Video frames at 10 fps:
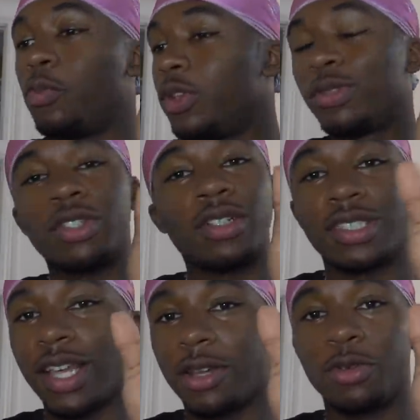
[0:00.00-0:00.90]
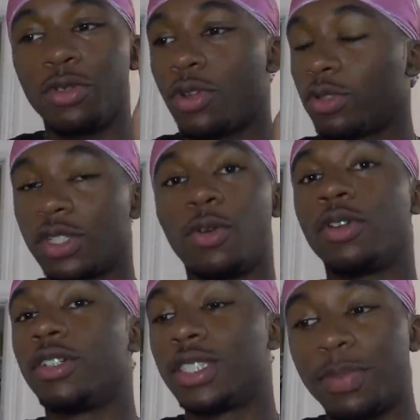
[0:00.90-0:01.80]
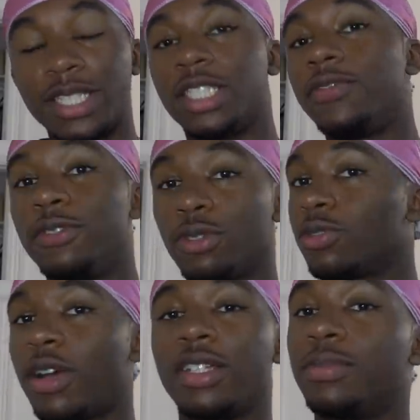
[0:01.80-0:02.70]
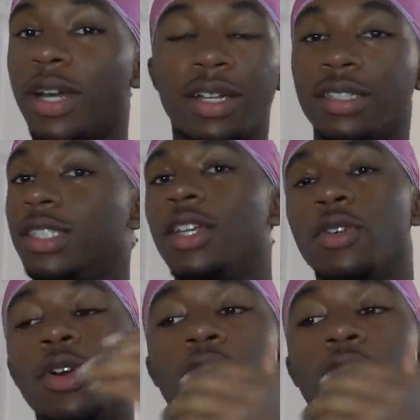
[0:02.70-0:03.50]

You saw the title, you know what's going on, especially if you subscribe to my other channel.